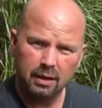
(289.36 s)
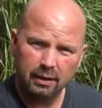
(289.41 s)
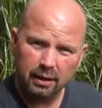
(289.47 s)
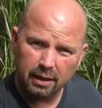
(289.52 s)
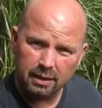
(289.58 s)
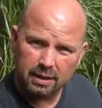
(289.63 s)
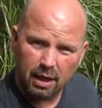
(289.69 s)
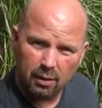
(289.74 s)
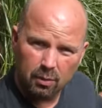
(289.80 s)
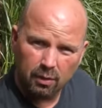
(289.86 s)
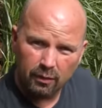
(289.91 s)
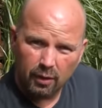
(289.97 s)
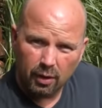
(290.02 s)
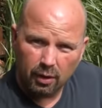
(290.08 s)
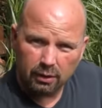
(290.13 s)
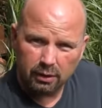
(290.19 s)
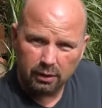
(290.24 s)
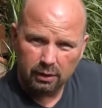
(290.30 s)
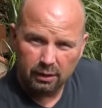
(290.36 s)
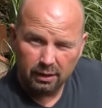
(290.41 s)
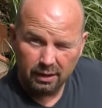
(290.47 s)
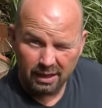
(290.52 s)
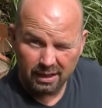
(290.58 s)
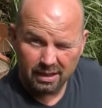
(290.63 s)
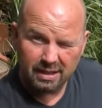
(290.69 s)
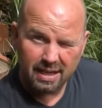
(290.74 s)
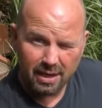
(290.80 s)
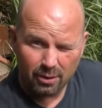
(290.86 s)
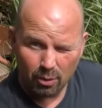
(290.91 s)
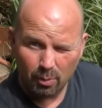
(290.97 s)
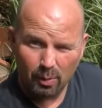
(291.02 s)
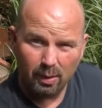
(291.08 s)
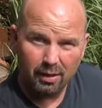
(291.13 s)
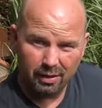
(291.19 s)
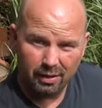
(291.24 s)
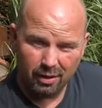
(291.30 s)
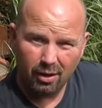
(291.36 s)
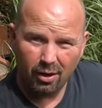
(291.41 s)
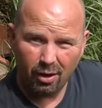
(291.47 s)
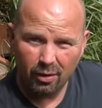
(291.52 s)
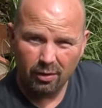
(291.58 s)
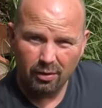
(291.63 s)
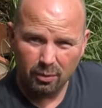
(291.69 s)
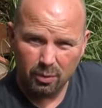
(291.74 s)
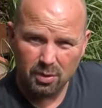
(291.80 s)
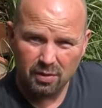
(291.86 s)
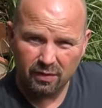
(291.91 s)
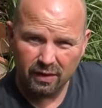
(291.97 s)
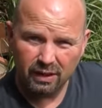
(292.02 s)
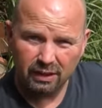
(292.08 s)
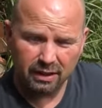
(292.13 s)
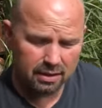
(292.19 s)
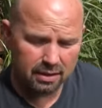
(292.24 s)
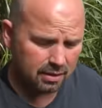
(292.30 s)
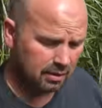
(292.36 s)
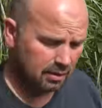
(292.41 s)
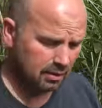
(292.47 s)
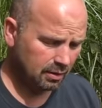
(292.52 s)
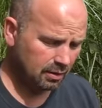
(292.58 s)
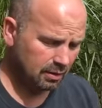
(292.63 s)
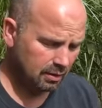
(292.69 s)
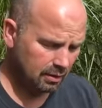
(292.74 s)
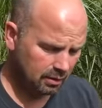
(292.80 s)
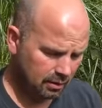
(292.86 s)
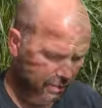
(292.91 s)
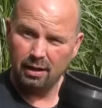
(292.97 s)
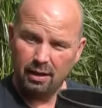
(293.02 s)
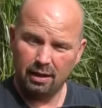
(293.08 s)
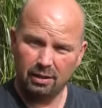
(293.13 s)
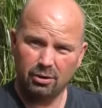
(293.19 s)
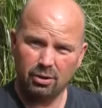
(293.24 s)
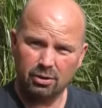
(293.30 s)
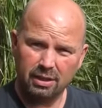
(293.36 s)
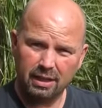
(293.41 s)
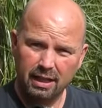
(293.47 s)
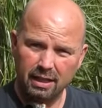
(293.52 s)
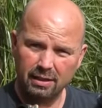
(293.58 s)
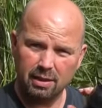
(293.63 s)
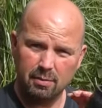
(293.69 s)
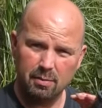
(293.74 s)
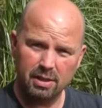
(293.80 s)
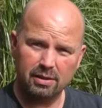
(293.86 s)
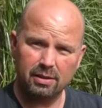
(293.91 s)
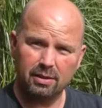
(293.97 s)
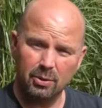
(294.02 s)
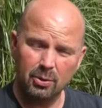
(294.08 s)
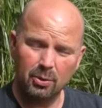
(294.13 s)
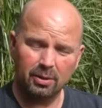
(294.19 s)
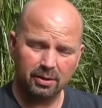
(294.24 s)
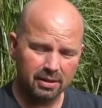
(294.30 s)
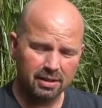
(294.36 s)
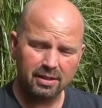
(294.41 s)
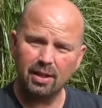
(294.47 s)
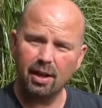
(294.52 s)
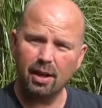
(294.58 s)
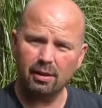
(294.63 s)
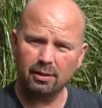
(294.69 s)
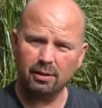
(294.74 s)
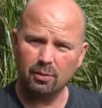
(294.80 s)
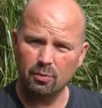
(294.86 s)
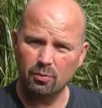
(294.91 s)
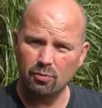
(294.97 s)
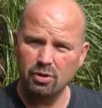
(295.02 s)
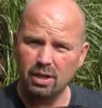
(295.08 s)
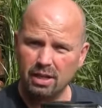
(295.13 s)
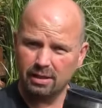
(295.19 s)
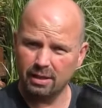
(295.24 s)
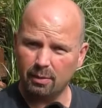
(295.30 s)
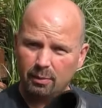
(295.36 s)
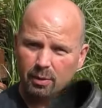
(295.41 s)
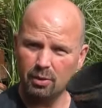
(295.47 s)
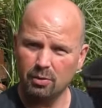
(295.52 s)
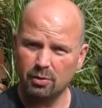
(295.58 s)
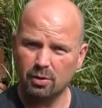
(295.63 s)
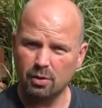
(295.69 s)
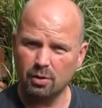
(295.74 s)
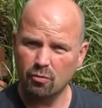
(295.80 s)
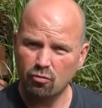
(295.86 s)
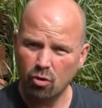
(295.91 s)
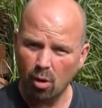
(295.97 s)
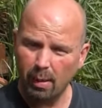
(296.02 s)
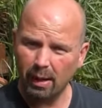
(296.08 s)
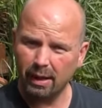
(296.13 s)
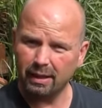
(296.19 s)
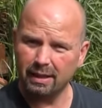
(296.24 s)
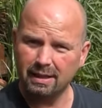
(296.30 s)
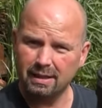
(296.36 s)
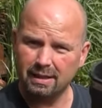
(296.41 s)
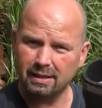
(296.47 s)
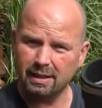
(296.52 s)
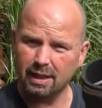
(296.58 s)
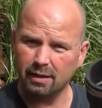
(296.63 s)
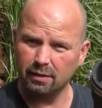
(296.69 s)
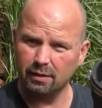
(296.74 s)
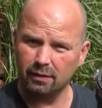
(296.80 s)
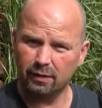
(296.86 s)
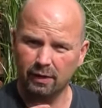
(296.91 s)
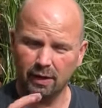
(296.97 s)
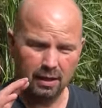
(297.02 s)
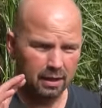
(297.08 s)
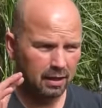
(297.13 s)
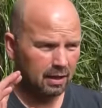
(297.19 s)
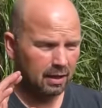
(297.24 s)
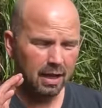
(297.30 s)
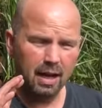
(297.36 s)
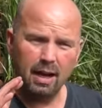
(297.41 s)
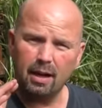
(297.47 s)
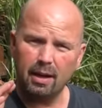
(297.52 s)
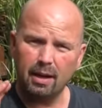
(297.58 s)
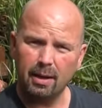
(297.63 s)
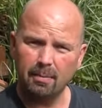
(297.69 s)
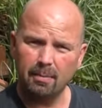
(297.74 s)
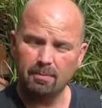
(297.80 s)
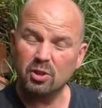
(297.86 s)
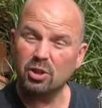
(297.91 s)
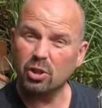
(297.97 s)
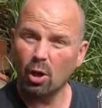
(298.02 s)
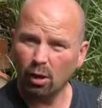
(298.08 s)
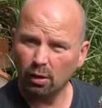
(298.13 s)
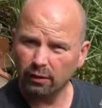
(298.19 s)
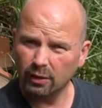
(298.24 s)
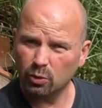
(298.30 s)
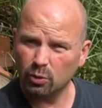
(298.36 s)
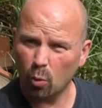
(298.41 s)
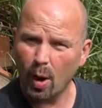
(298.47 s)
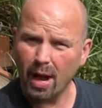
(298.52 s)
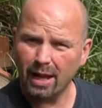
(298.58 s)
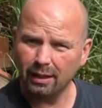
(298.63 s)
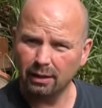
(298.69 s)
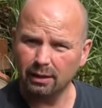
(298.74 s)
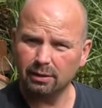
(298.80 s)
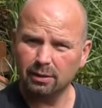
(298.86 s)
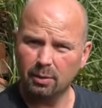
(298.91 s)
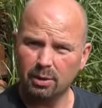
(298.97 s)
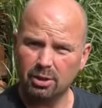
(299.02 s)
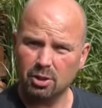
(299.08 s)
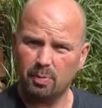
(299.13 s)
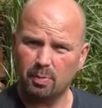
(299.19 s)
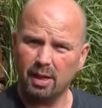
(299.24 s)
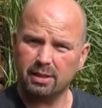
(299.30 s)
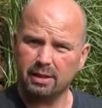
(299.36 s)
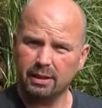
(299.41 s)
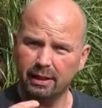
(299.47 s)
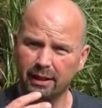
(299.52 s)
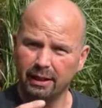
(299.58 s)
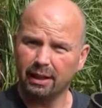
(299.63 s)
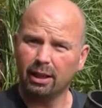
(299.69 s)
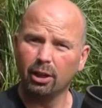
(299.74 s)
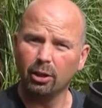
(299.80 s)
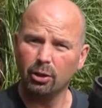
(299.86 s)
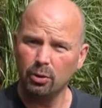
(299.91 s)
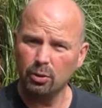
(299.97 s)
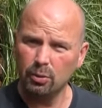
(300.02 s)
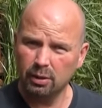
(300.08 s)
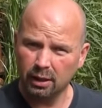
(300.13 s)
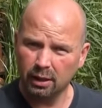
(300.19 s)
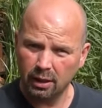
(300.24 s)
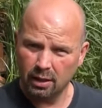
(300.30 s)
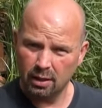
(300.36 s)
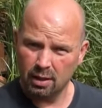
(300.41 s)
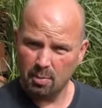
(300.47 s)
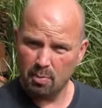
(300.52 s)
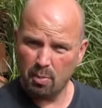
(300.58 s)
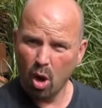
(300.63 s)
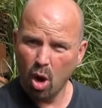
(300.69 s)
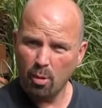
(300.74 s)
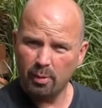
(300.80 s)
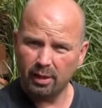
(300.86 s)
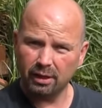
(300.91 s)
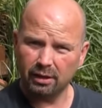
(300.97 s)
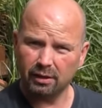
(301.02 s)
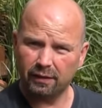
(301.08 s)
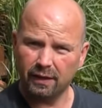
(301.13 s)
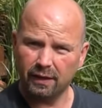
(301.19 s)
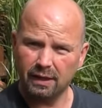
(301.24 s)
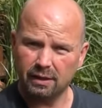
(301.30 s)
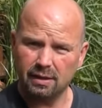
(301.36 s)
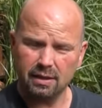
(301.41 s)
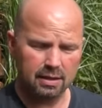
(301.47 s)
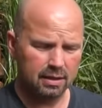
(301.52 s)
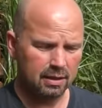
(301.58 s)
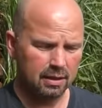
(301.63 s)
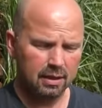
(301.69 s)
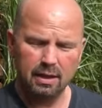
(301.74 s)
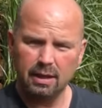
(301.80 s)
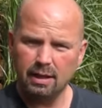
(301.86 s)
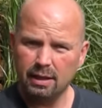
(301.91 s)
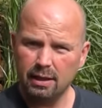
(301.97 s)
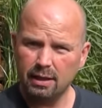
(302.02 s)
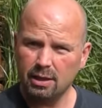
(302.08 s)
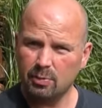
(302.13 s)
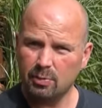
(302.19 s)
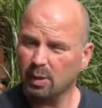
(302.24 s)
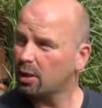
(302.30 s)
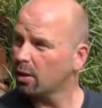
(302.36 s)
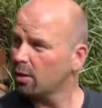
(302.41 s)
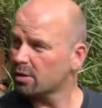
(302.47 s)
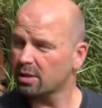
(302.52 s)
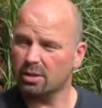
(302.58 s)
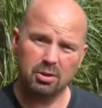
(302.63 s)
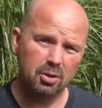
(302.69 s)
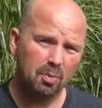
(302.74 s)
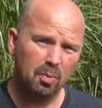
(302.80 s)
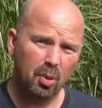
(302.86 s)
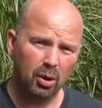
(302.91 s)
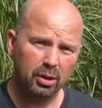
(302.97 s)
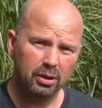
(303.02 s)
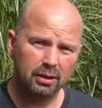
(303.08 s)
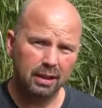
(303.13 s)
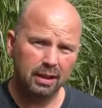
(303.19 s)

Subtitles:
That's how we've got it set up on those filters. Just in case you missed the note at the start, the reason I'm using rubber instead of solvent weld, which is basically glued permanent fittings is because at some point